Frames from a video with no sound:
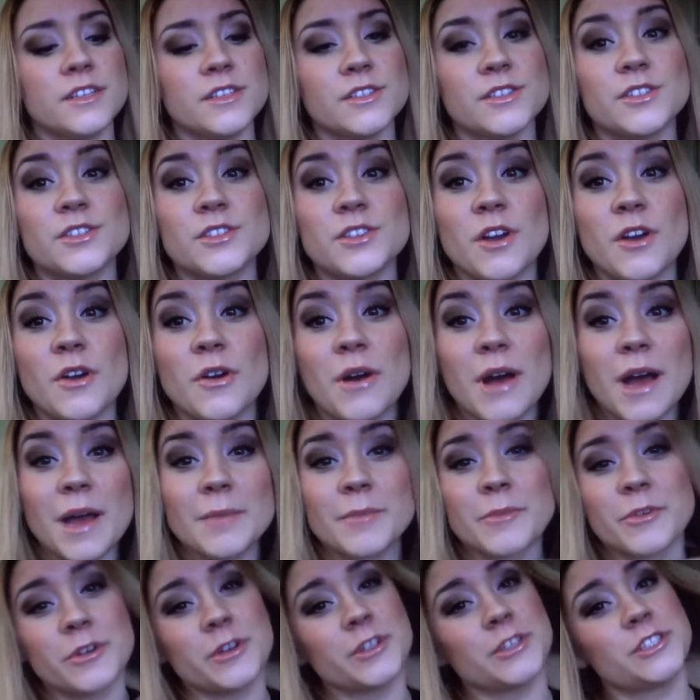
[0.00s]
So I'm
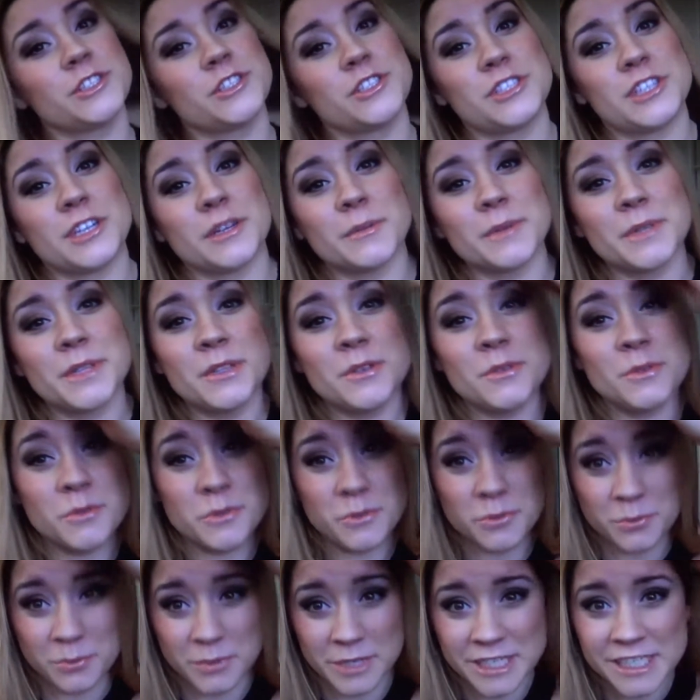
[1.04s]
going to share with you
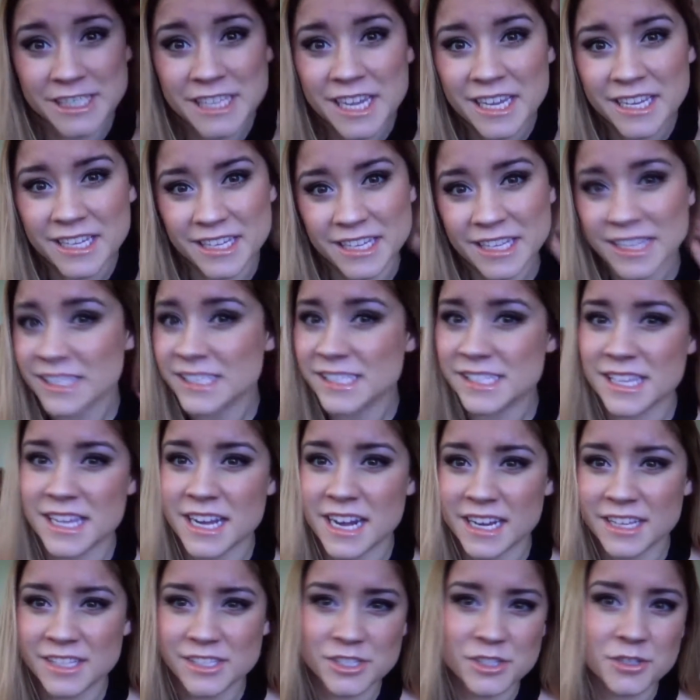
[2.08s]
3 techniques that
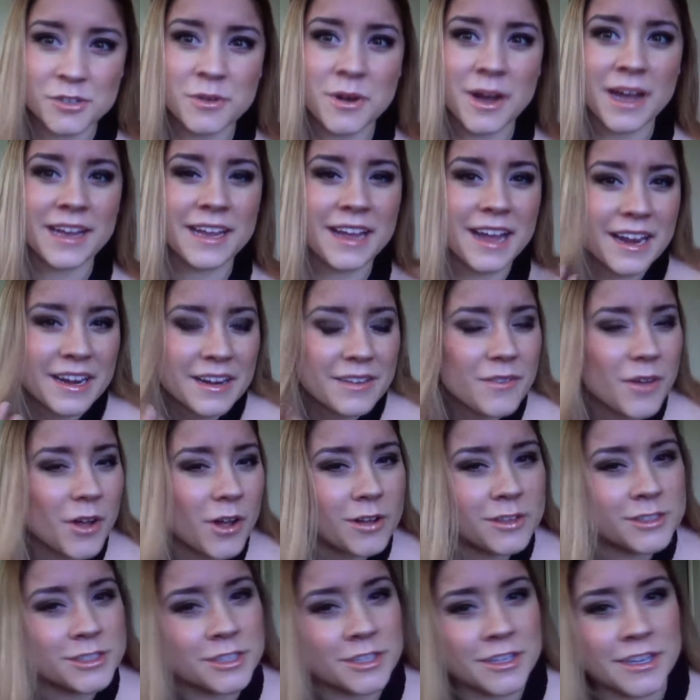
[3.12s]
I do. I kind of
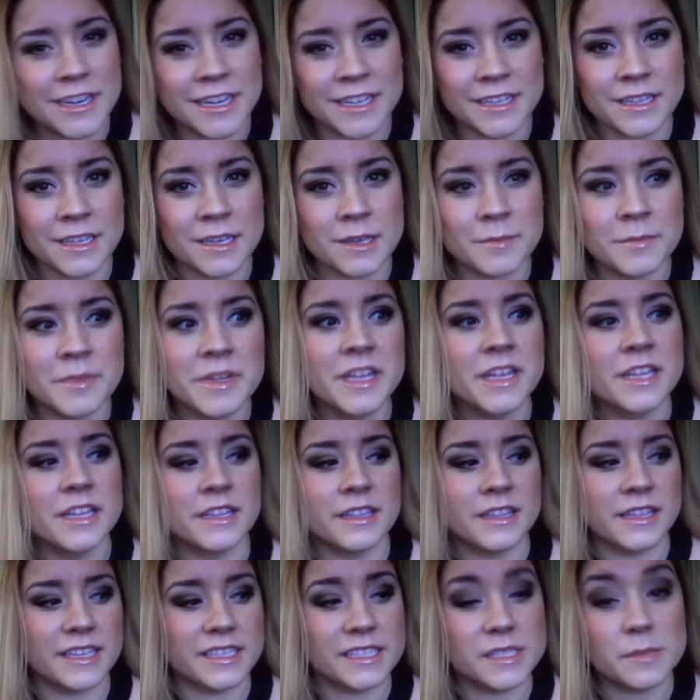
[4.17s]
alternate them,
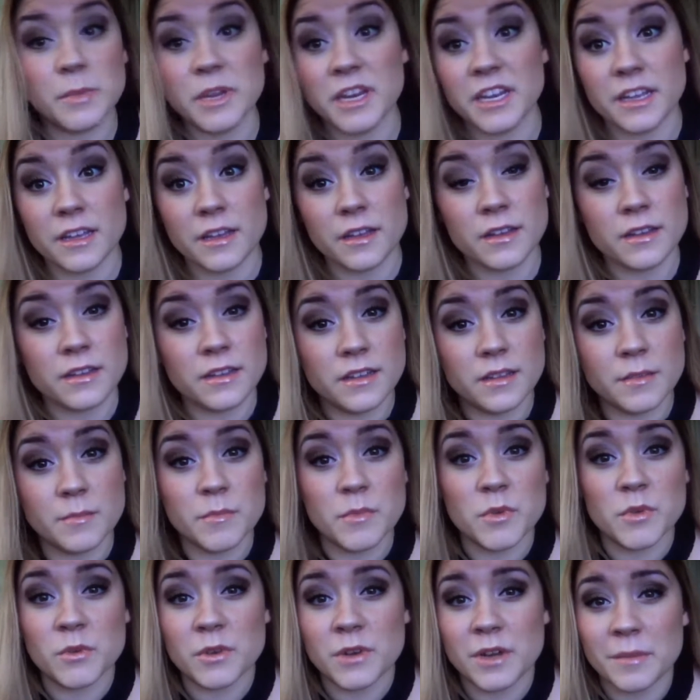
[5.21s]
like depending on the
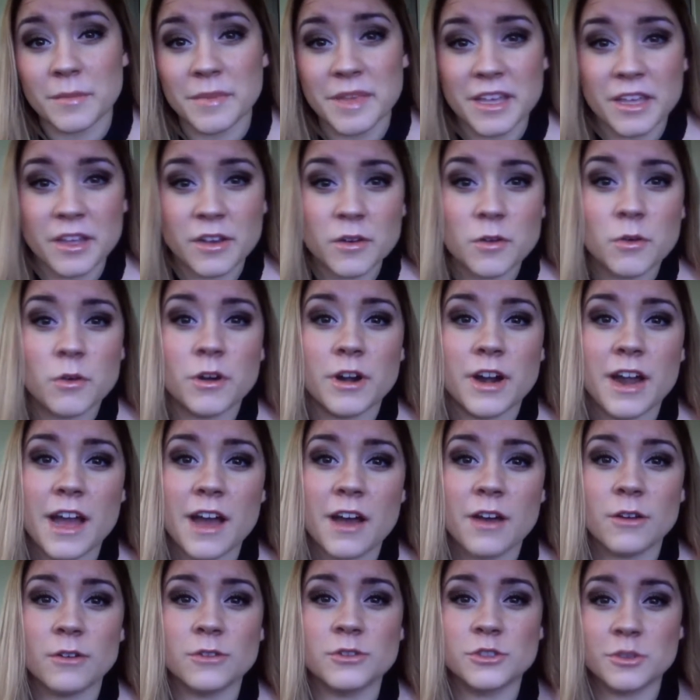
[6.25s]
mood I'm in or
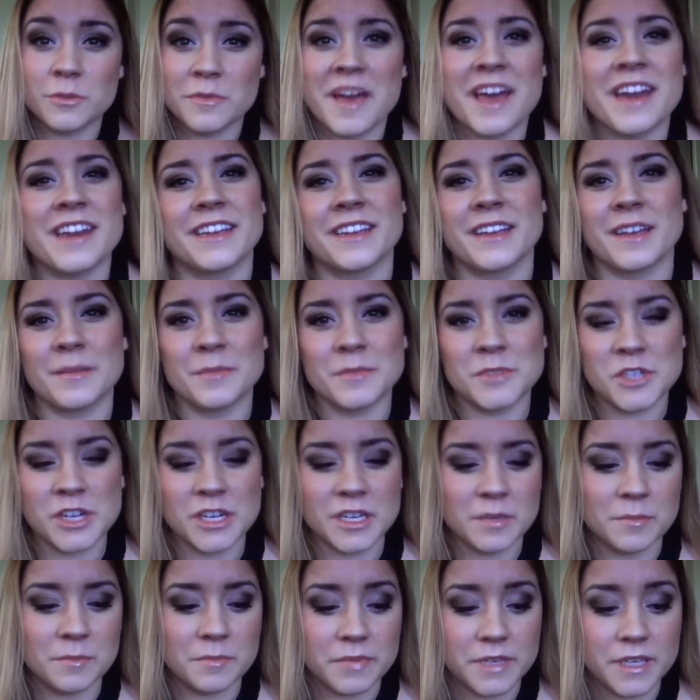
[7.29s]
how dramatic I'm trying
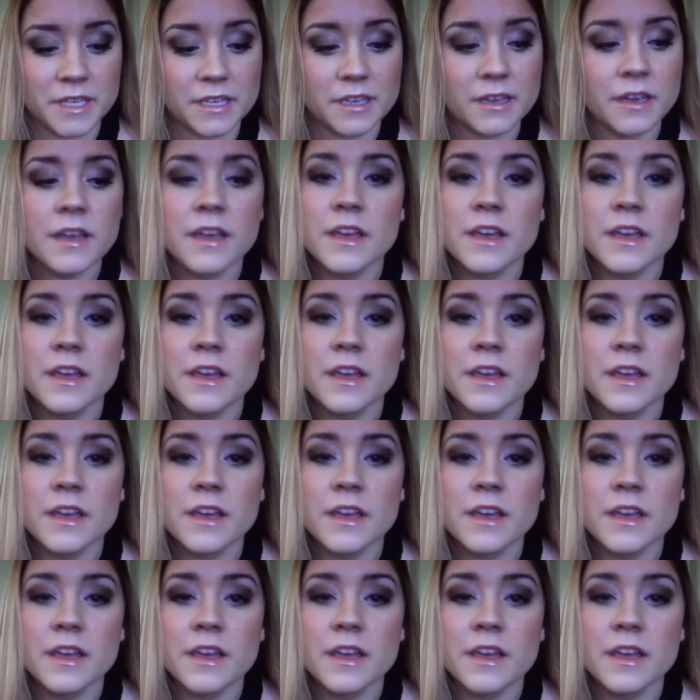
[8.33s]
to be.